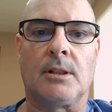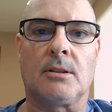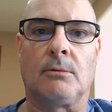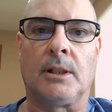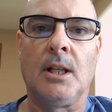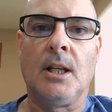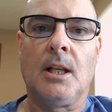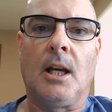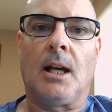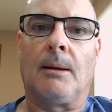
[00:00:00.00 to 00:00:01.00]
So
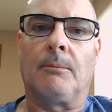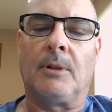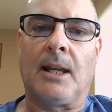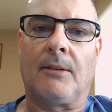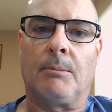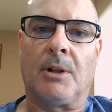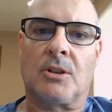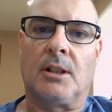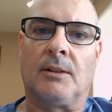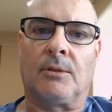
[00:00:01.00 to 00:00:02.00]
we have a
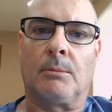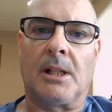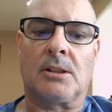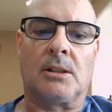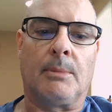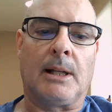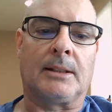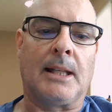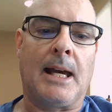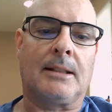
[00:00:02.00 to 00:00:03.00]
bunch of information
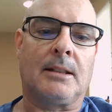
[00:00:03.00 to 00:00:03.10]
about that.